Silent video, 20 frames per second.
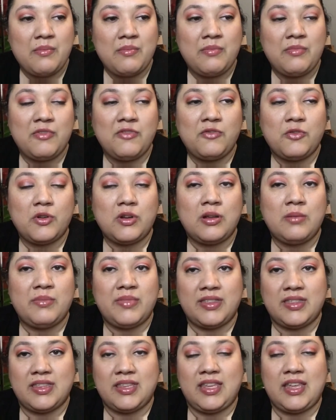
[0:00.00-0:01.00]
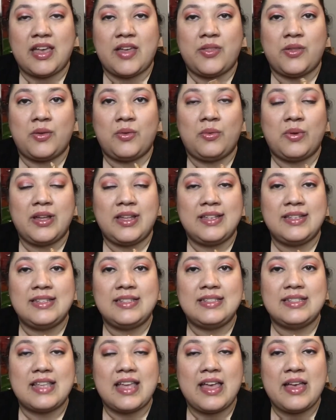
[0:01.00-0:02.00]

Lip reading: before, but the other one